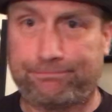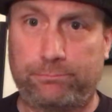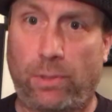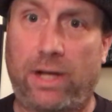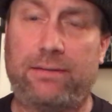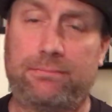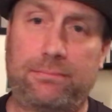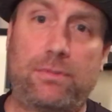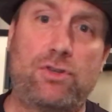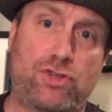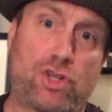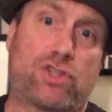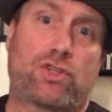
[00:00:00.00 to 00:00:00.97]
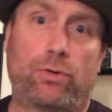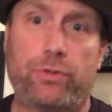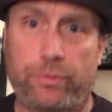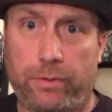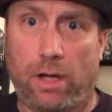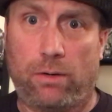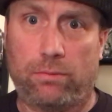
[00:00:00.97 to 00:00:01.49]
But just so
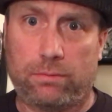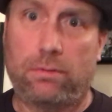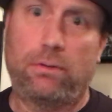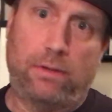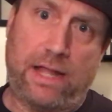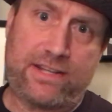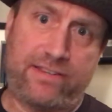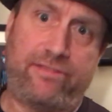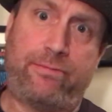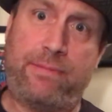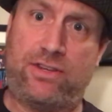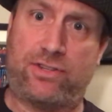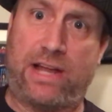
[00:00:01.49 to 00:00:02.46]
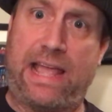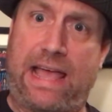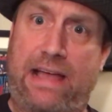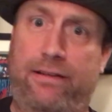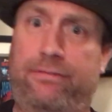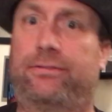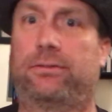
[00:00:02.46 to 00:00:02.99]
you know, that's information I
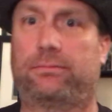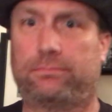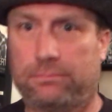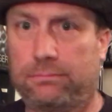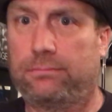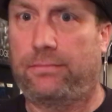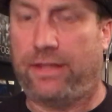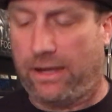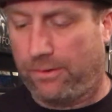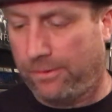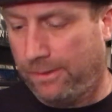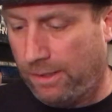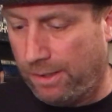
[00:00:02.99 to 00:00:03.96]
have there.